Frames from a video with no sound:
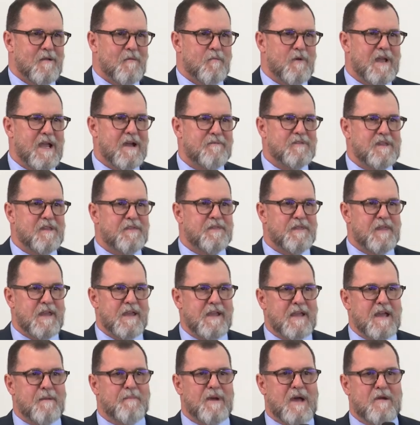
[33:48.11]
We have to
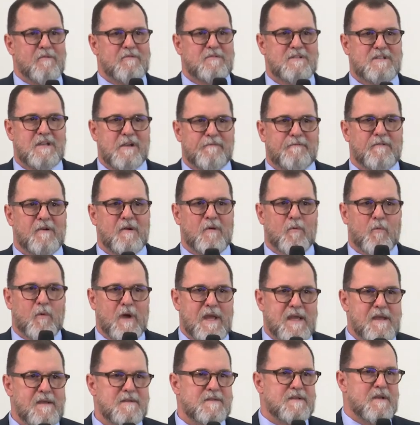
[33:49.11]
think about different
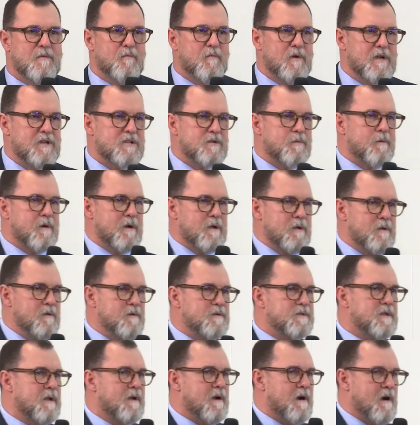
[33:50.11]
ways in which we're
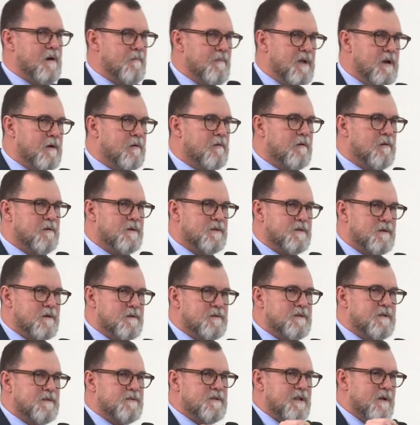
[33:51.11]
using our mineral
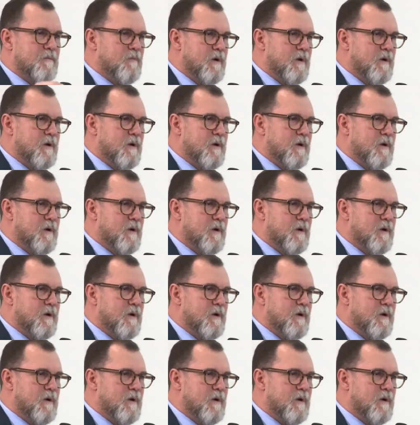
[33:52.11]
resources that